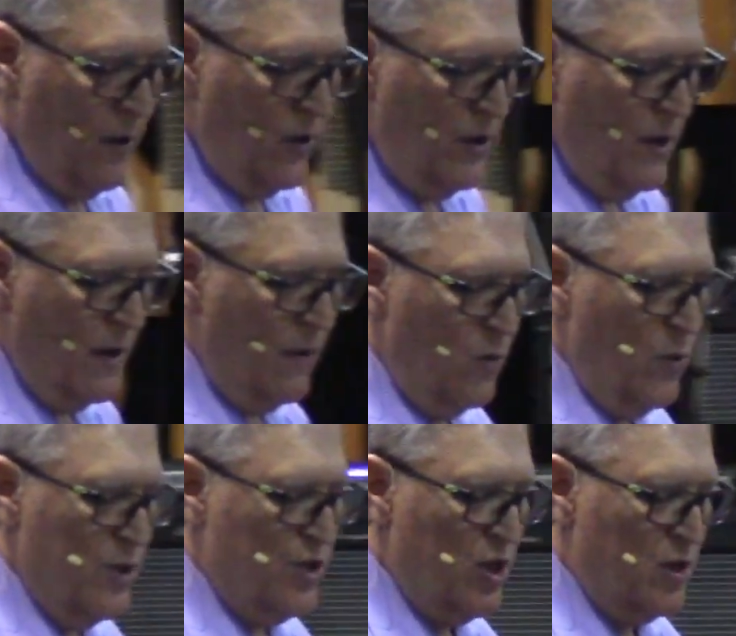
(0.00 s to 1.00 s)
Now, here,
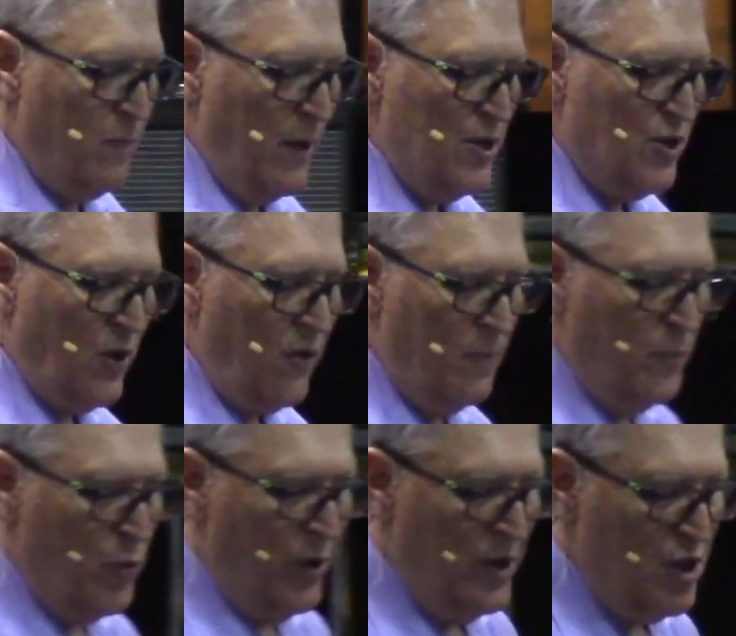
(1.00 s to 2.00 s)
the word says, Blessed are
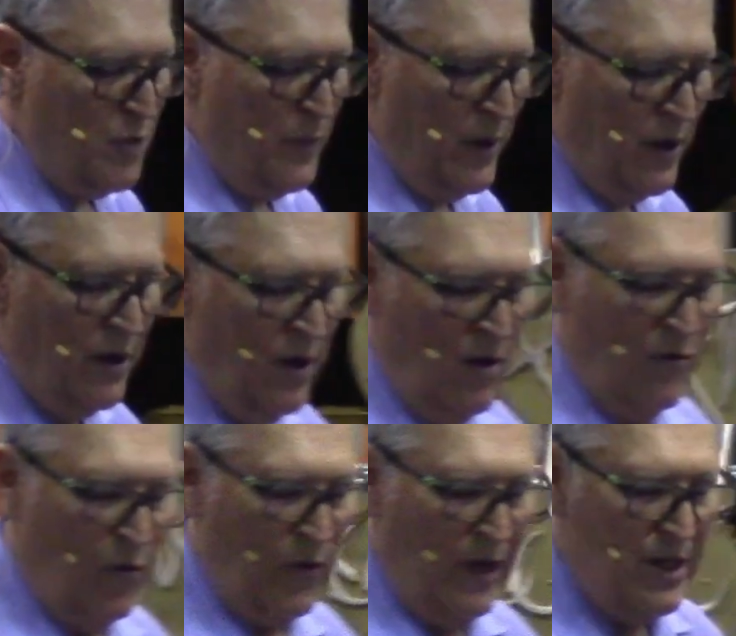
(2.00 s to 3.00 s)
the poor in spirit,
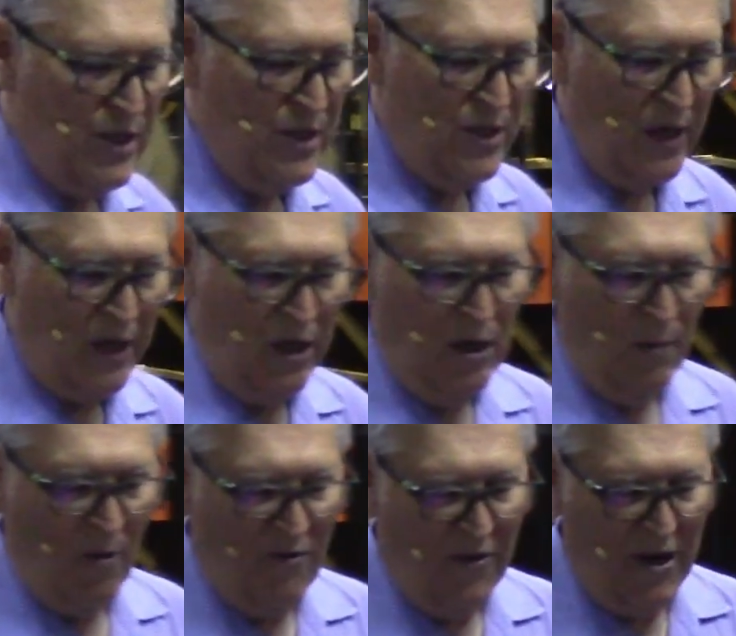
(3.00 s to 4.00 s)
for theirs is the
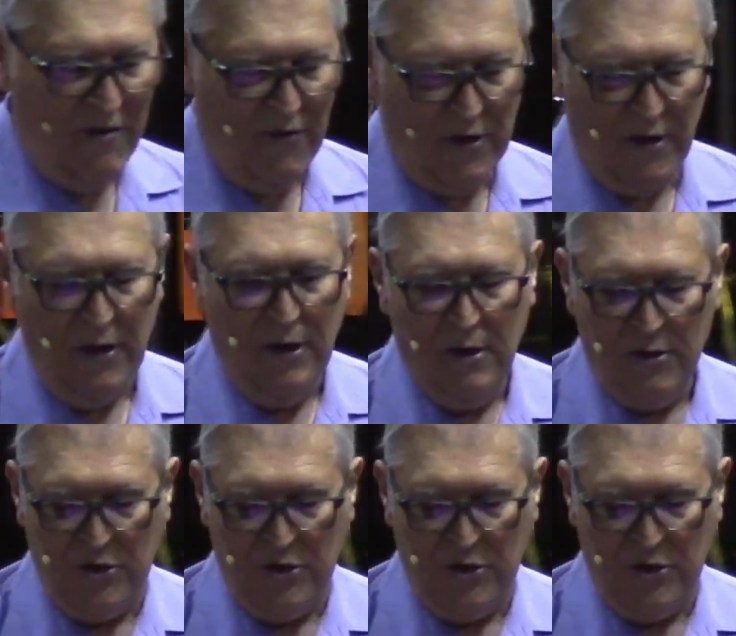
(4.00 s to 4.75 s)
kingdom of heaven.